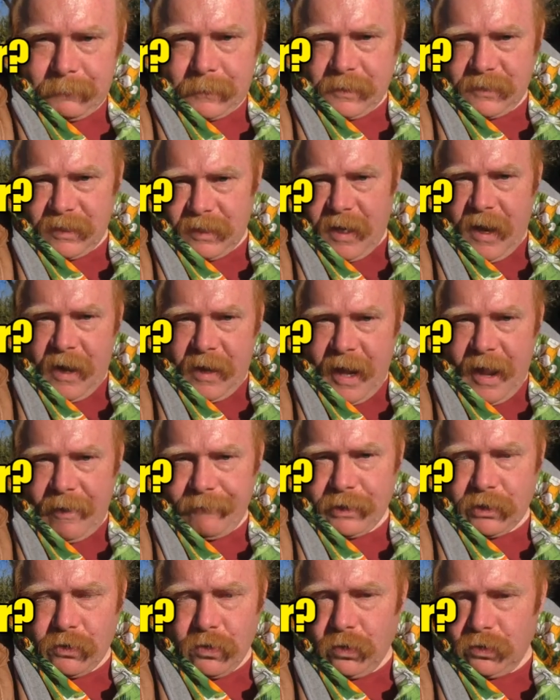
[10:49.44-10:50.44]
Because I don't
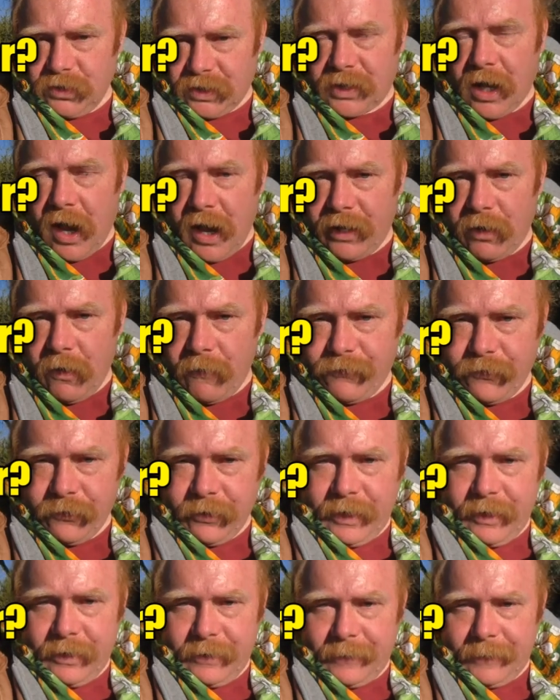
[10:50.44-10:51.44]
have a cool sign off
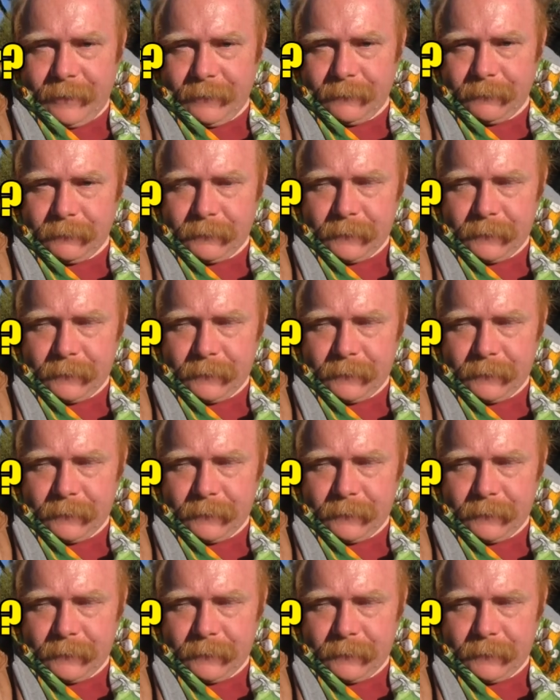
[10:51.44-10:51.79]
or anything.